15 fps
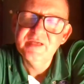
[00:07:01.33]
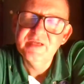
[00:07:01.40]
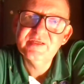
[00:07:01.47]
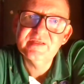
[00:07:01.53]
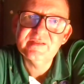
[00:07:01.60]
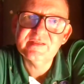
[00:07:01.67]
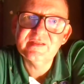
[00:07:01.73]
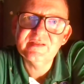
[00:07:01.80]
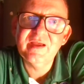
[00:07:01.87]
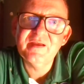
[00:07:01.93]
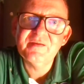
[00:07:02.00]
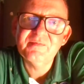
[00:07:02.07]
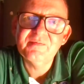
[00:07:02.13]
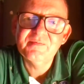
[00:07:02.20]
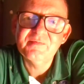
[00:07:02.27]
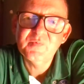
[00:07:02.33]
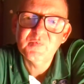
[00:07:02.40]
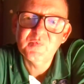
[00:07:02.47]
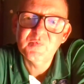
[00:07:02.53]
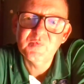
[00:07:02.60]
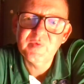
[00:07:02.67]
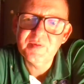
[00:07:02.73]
just
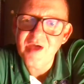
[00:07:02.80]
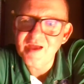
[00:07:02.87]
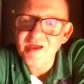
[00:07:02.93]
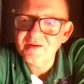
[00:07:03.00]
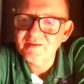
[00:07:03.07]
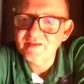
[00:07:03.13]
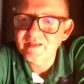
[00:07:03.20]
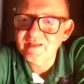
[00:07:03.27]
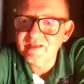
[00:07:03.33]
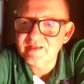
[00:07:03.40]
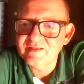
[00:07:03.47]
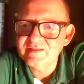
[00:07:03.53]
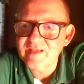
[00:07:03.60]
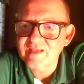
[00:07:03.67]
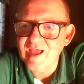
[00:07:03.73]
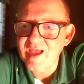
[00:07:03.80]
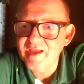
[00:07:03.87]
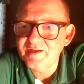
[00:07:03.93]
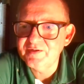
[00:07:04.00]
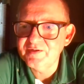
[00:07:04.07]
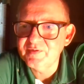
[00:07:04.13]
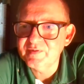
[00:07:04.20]
remodeling the
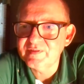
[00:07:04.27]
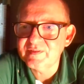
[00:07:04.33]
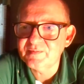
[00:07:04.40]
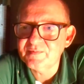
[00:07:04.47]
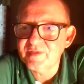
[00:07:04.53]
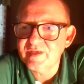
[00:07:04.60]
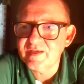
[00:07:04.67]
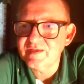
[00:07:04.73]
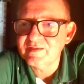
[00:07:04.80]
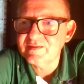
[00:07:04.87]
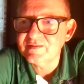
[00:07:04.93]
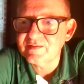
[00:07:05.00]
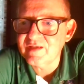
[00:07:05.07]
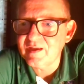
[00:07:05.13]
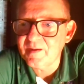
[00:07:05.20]
inside and doing some things.